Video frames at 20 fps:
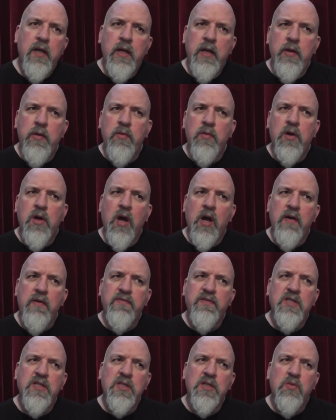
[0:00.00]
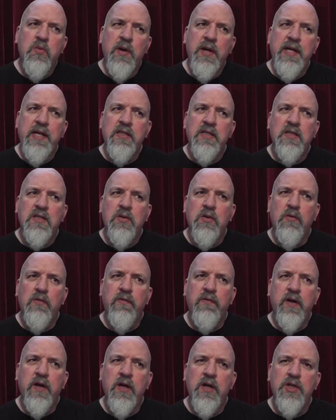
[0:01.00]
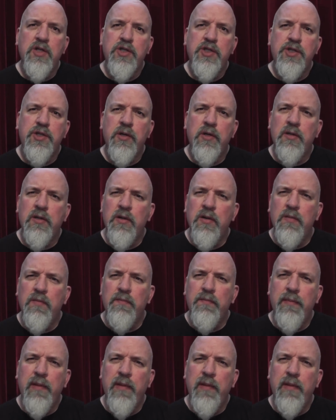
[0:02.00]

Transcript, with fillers: little kind of sweet sort of uh, not